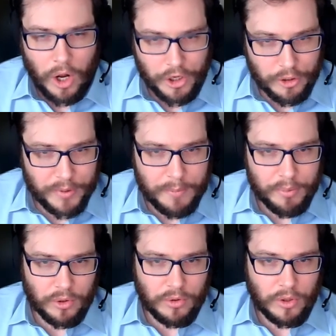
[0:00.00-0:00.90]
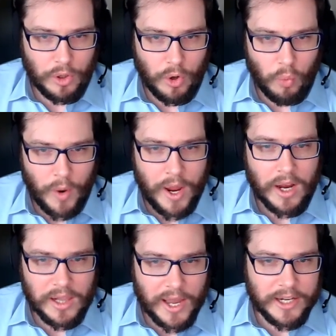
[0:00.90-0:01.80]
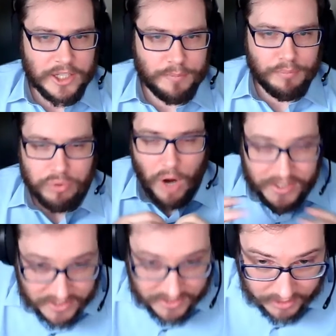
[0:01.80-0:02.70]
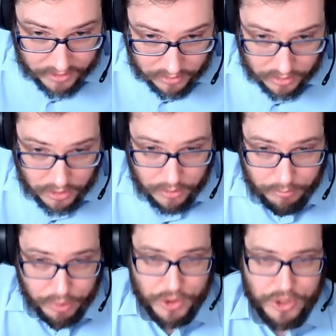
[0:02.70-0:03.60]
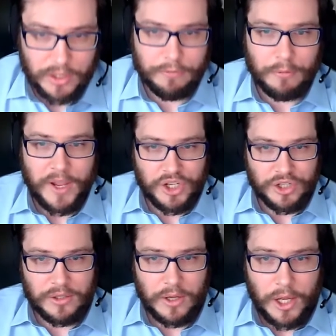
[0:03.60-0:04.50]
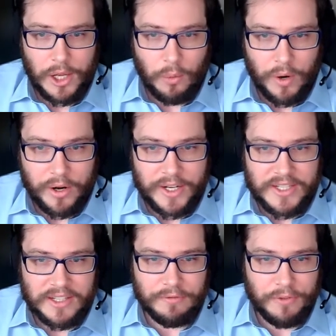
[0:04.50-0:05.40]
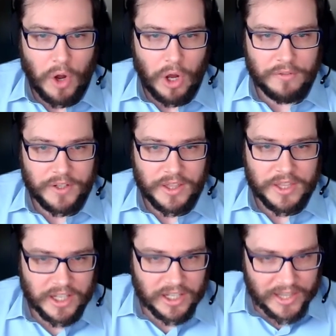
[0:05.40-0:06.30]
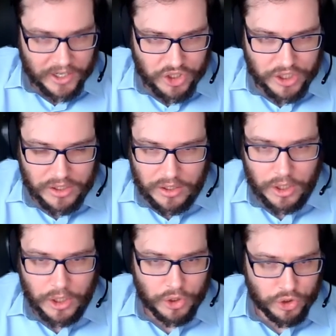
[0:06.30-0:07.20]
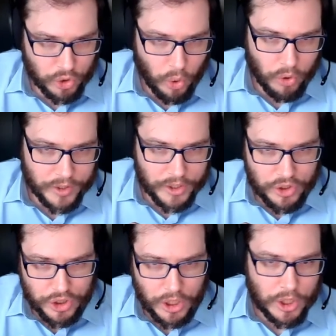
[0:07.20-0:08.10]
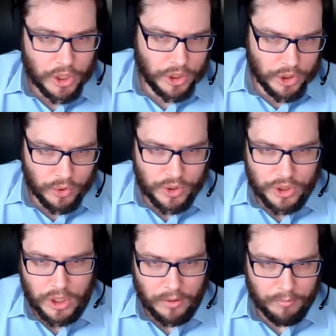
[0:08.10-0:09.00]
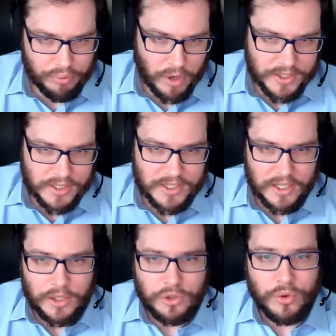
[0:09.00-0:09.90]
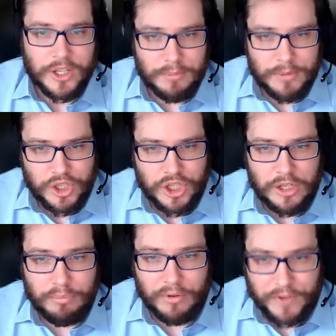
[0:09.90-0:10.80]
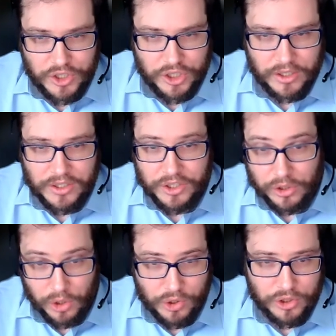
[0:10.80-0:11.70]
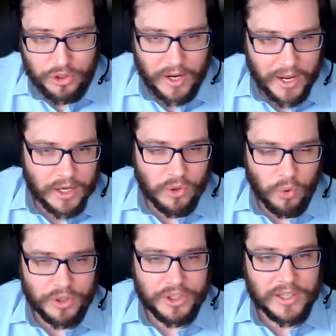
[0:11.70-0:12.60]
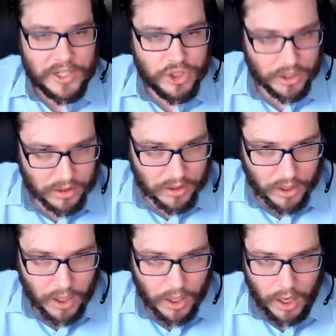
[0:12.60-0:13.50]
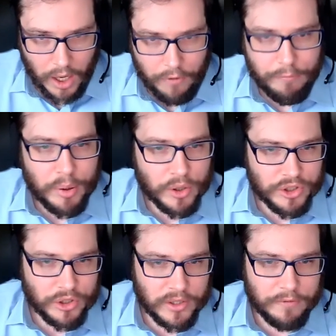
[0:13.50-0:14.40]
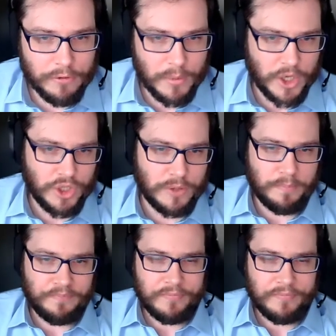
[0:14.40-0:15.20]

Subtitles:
Under PIPL, a client is processing personal information where it is involved in the collection, storage, use, processing, transmission, provision, disclosure, and or deletion of personal information.